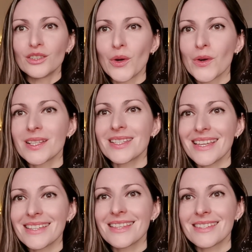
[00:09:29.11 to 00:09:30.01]
Taurus
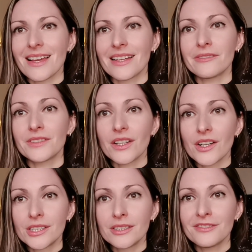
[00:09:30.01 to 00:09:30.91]
is the sign of the
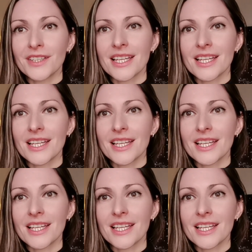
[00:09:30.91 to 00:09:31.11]
earth.